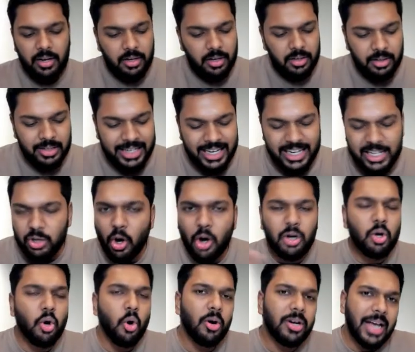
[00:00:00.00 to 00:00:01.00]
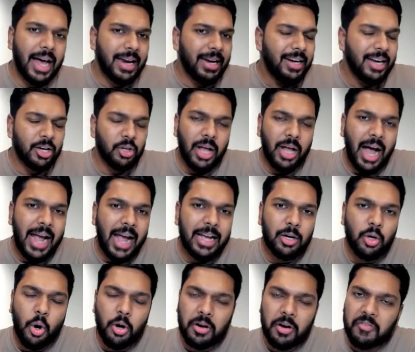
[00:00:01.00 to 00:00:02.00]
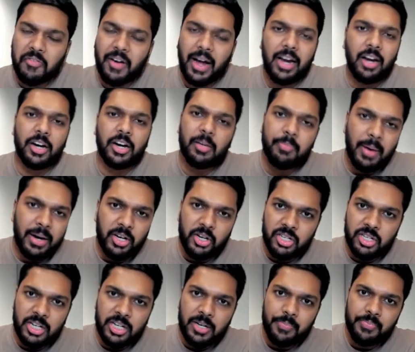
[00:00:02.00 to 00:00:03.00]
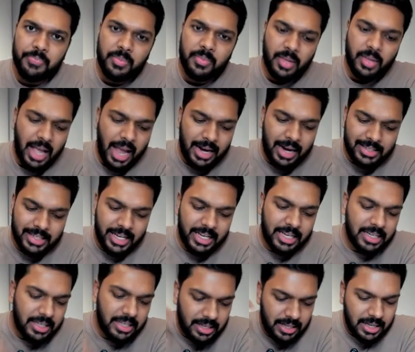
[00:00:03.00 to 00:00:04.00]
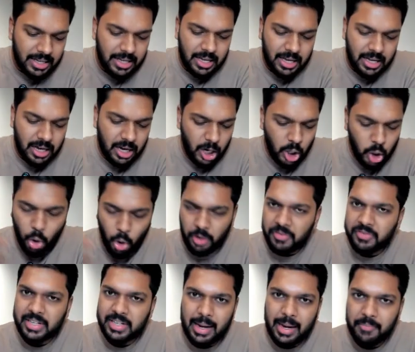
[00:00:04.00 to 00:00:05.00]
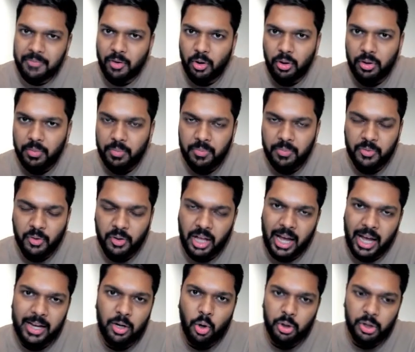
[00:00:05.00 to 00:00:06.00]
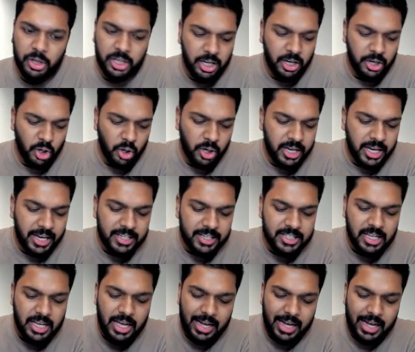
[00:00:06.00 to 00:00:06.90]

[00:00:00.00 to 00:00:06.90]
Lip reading: need not go directly to the High Court and file writ petition and take a lot of time for the High Court to hear your case.